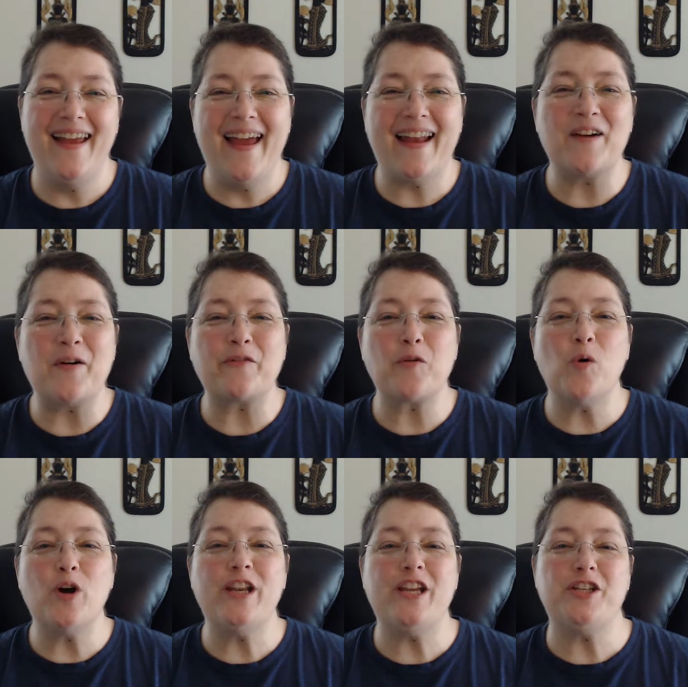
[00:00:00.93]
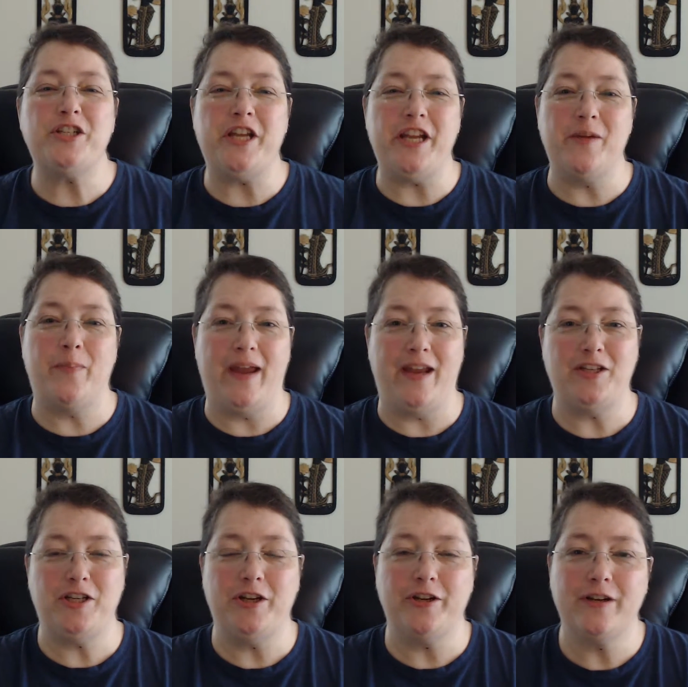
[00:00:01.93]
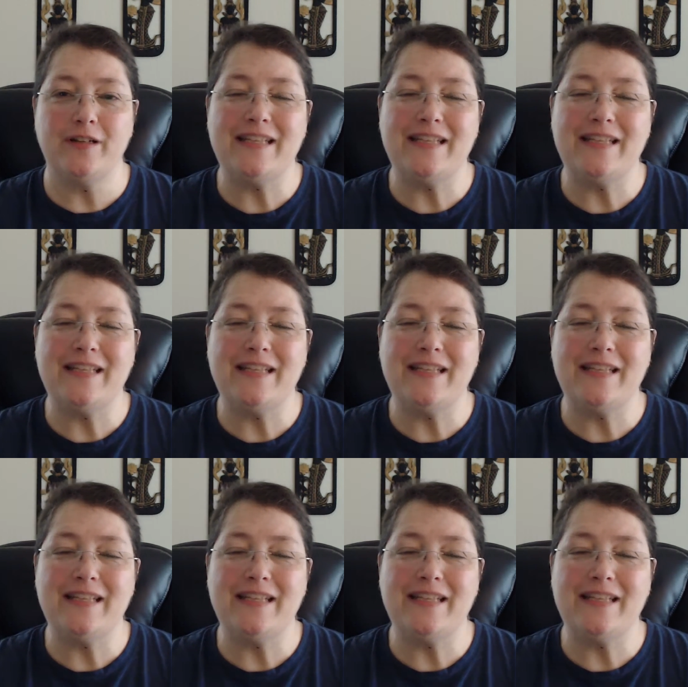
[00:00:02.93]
Hello everyone, Ishkia Page here.